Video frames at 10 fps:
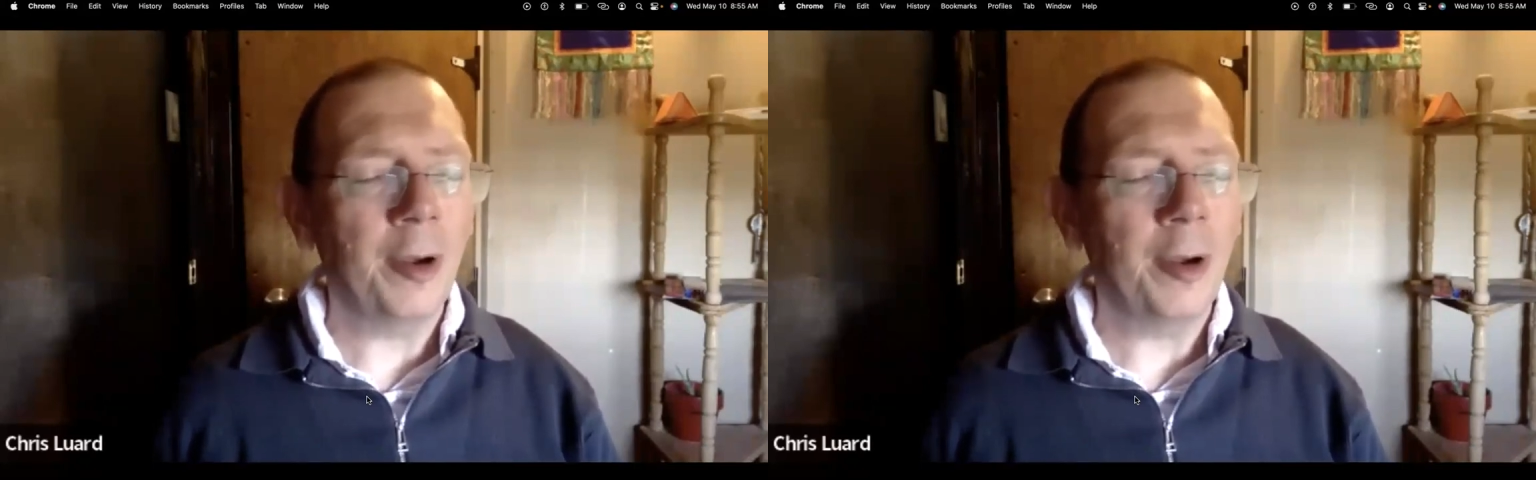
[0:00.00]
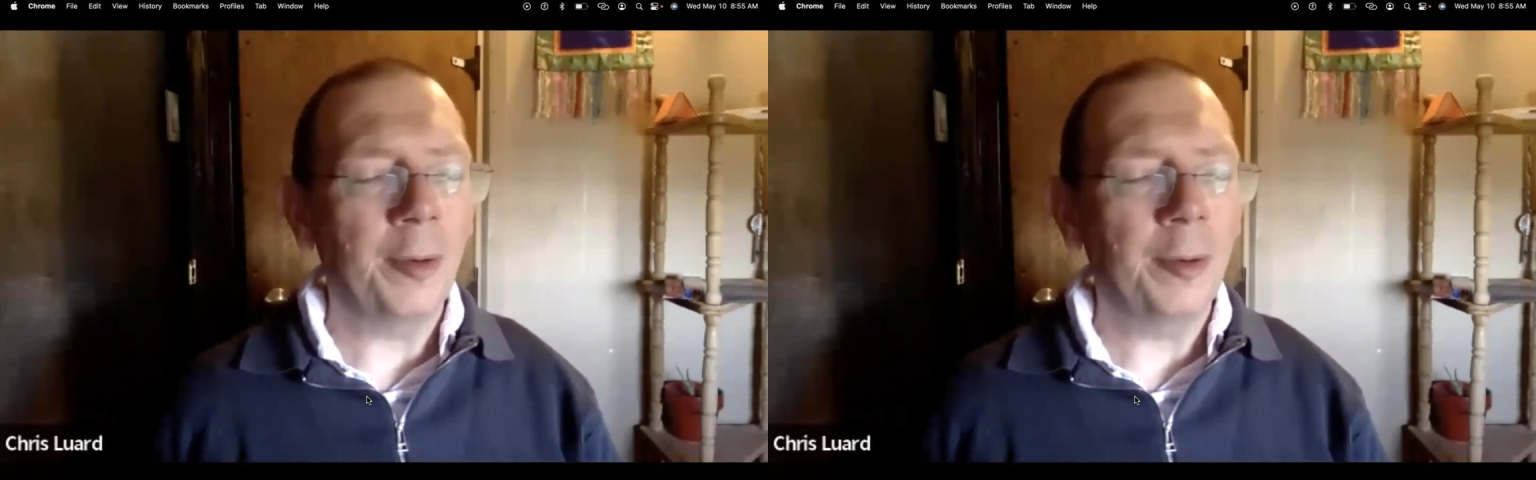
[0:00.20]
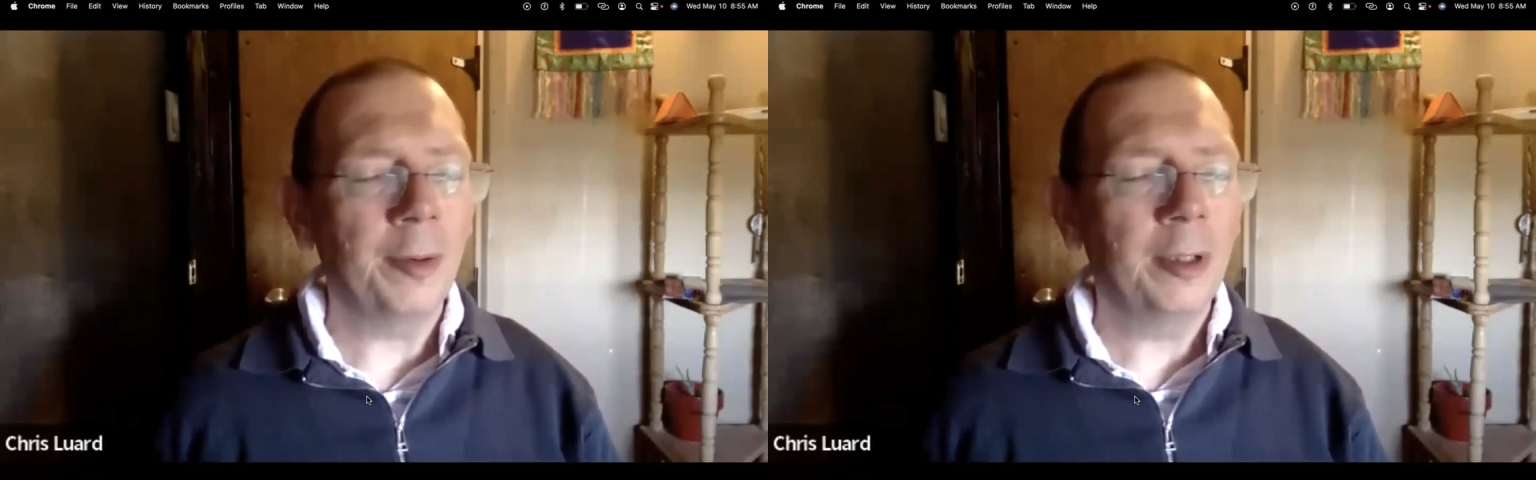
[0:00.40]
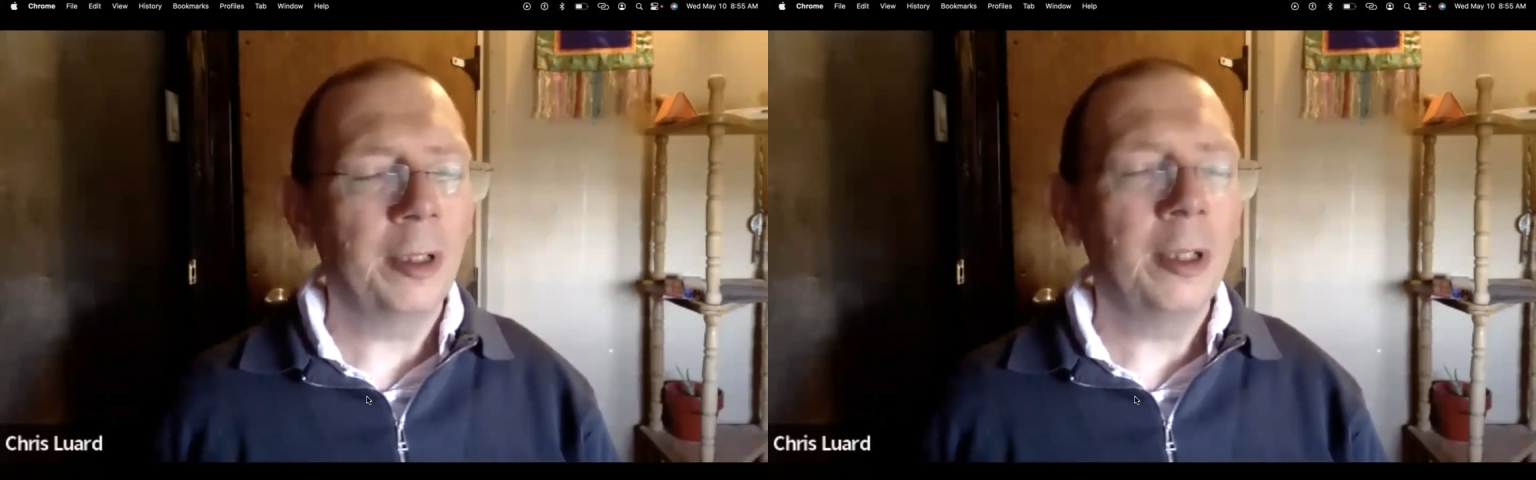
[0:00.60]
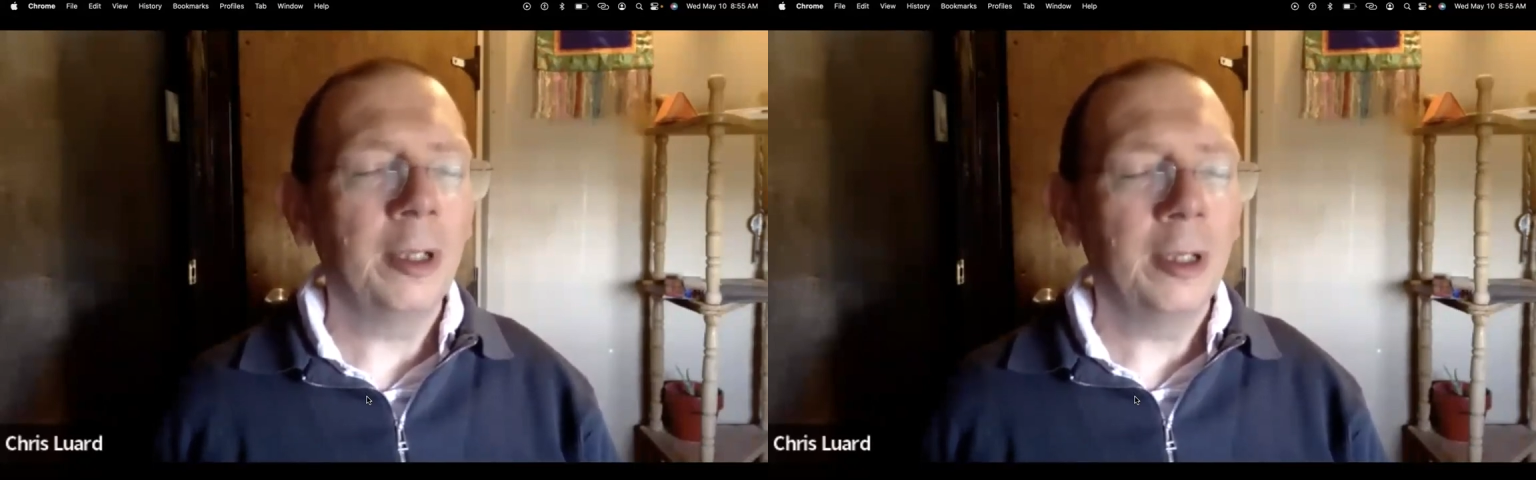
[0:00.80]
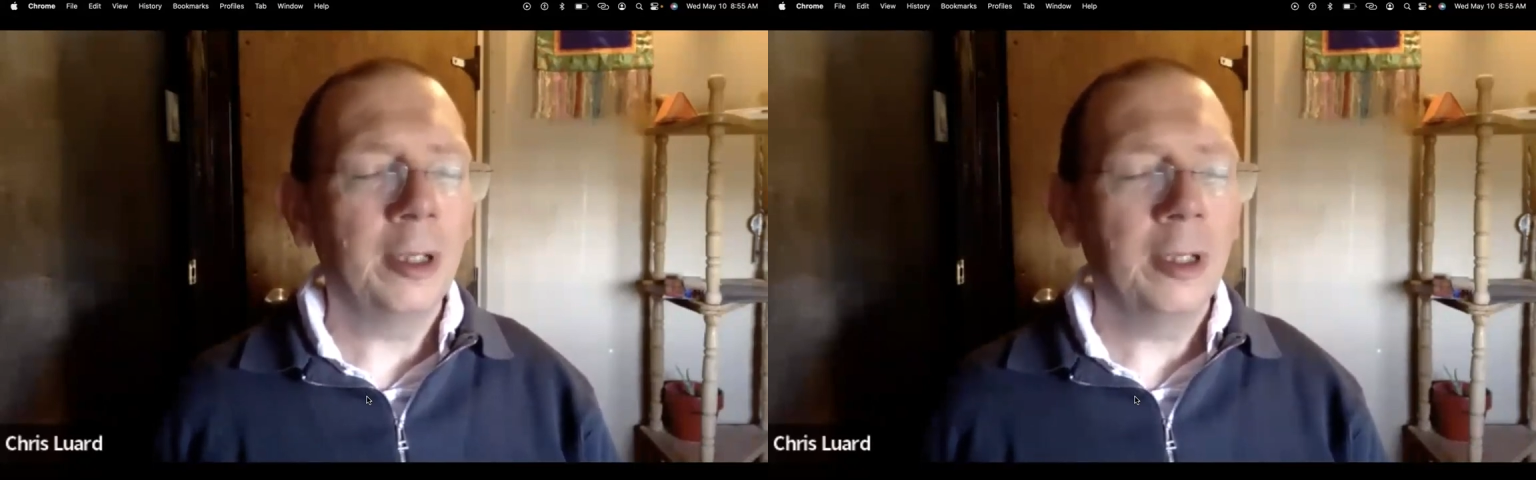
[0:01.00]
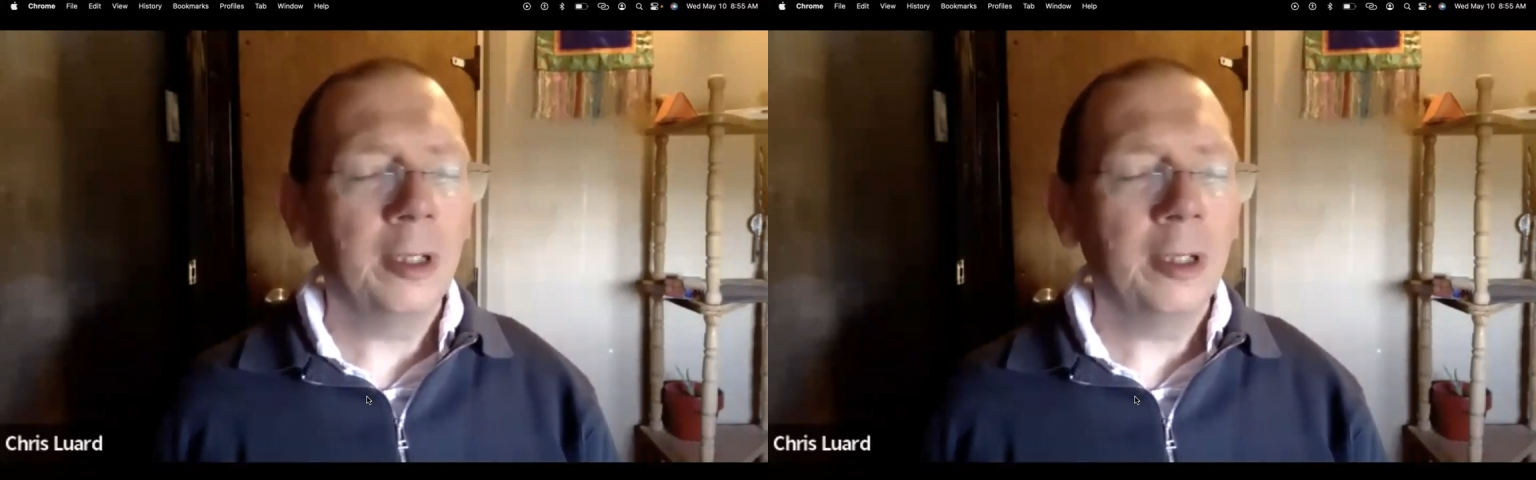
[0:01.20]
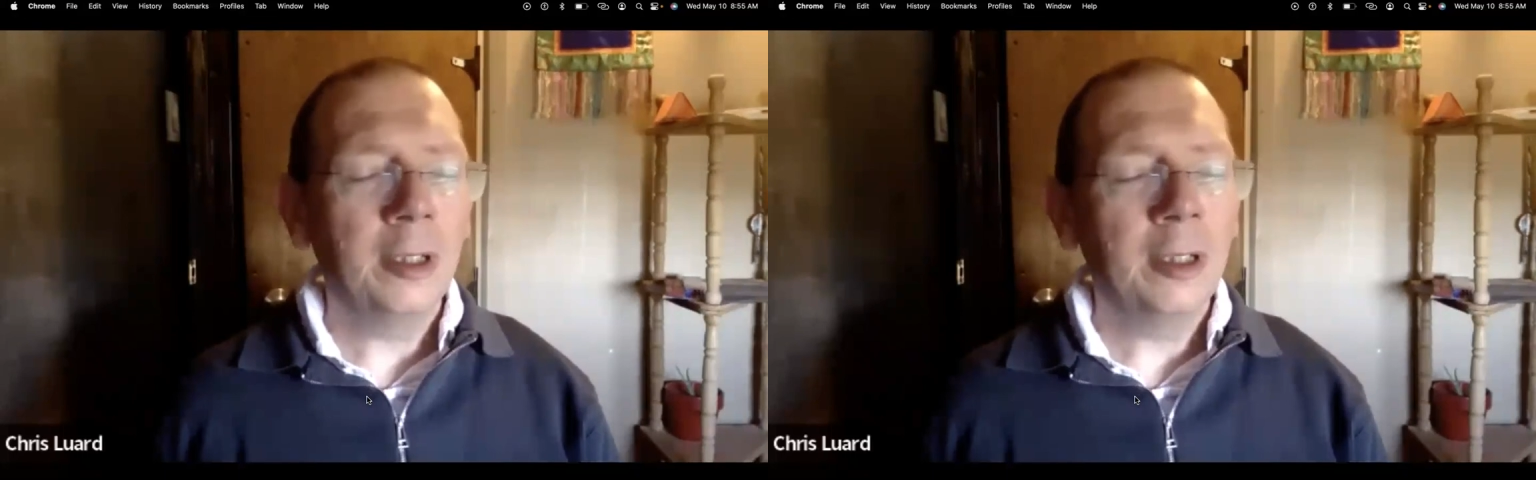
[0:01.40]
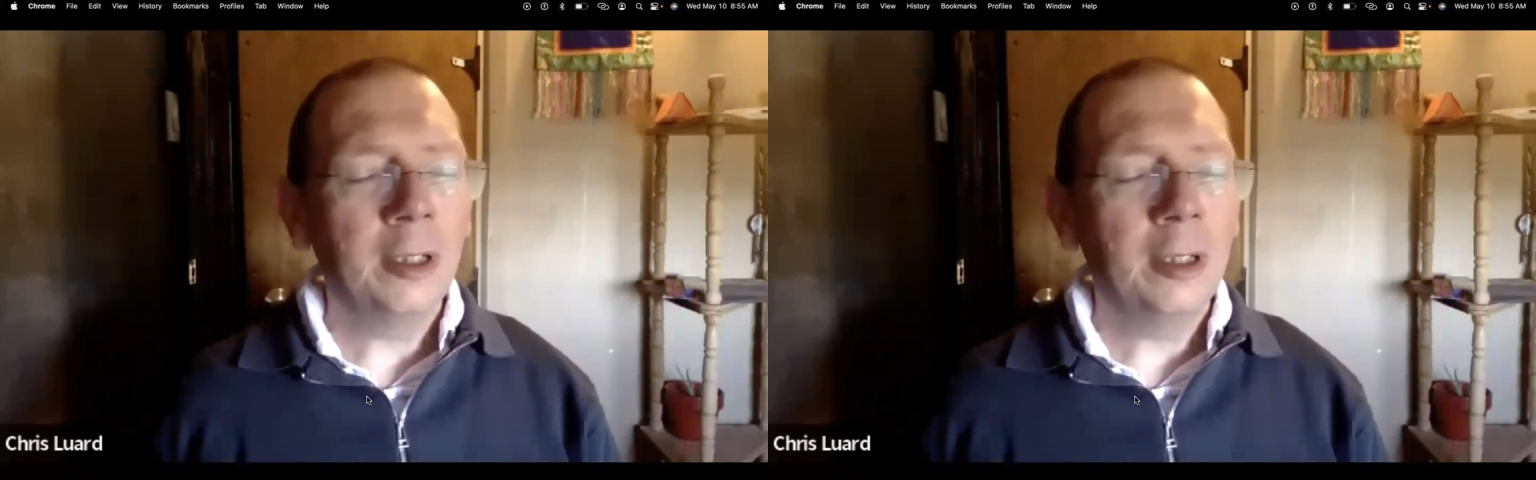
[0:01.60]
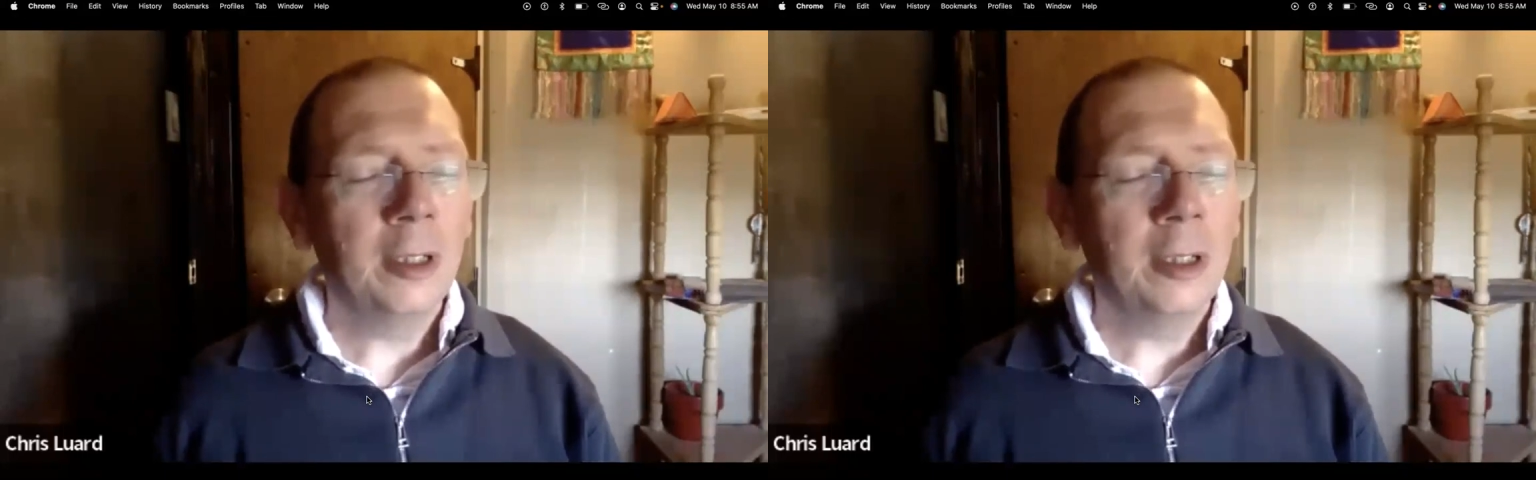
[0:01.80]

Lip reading: and gently letting it go,